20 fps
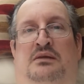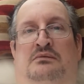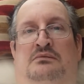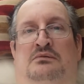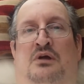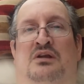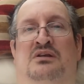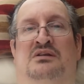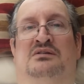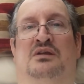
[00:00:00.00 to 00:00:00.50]

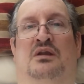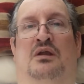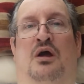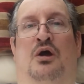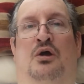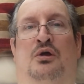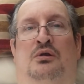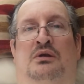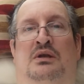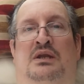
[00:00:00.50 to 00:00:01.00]
not
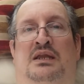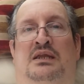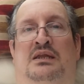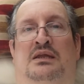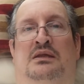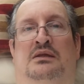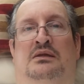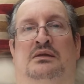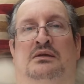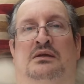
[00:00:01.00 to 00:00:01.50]

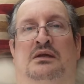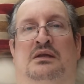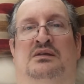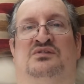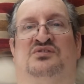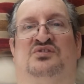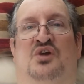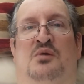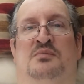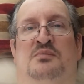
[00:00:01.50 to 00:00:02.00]
only in
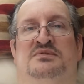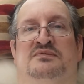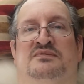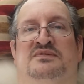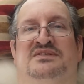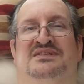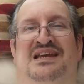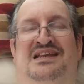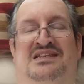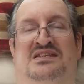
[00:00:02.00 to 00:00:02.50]
terms of
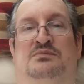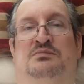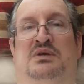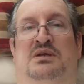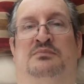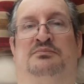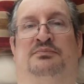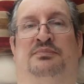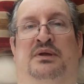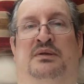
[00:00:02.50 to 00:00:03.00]

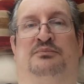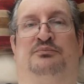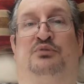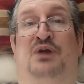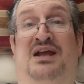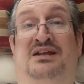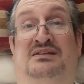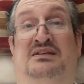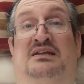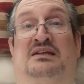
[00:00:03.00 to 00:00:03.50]
sentiment, but
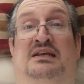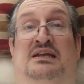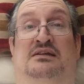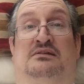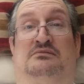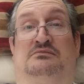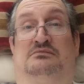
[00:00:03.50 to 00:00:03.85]
practically.